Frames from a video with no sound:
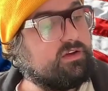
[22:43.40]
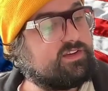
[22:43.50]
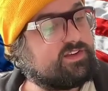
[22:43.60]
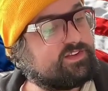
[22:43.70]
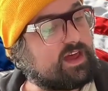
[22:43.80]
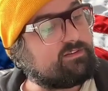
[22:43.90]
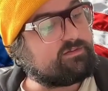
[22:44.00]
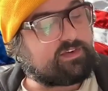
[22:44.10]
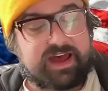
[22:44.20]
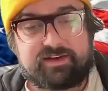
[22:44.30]

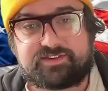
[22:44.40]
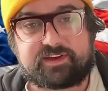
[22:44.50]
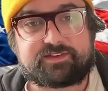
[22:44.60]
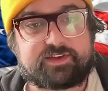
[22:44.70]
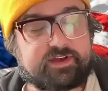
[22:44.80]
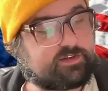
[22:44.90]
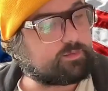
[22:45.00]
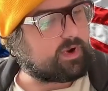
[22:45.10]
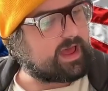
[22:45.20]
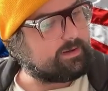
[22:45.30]
7566 is
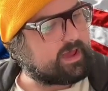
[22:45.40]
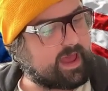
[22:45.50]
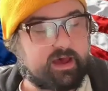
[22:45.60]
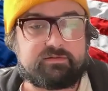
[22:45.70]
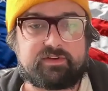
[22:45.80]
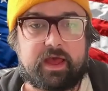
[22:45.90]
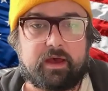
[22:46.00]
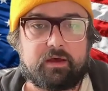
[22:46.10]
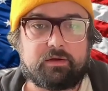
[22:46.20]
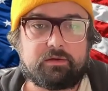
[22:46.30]
what I have,
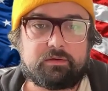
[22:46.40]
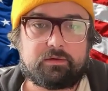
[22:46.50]
yeah.